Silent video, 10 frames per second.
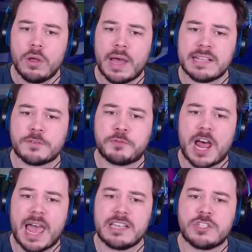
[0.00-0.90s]
That's a
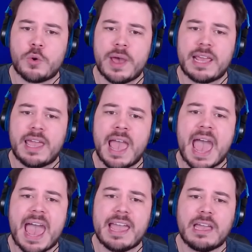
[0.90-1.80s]
flying squiddy!
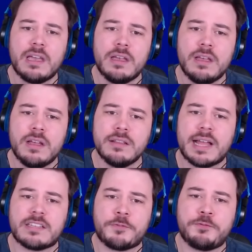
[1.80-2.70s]
Hey!
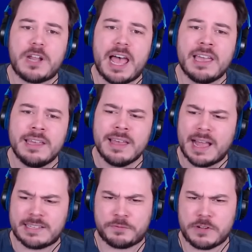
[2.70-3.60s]
That's a fly-
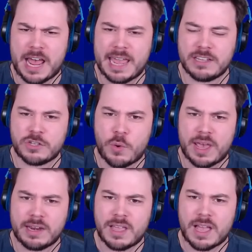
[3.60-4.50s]
That's a flying
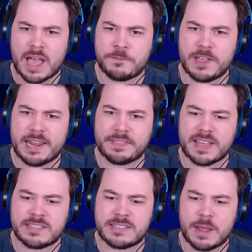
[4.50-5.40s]
squid! I feel like
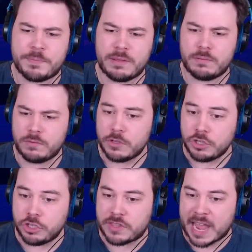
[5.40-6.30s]
that's something-
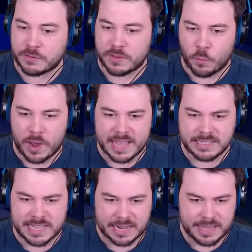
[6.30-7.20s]
That- What is
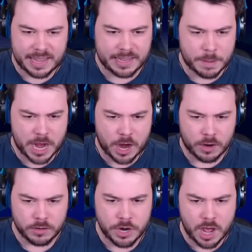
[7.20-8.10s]
that thing? Come
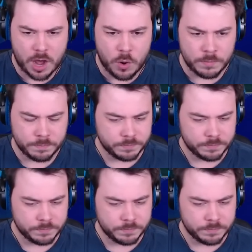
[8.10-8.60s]
here! No!